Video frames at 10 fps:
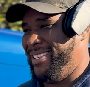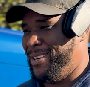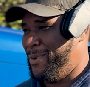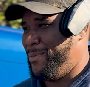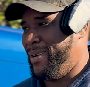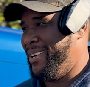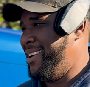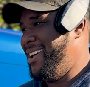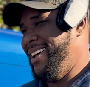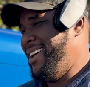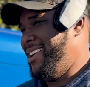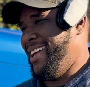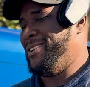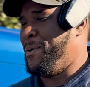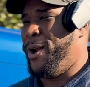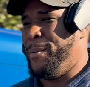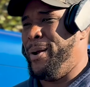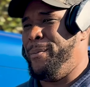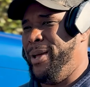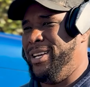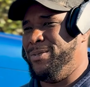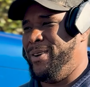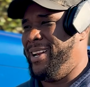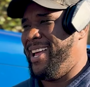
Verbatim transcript: So, but that's probably about the biggest one.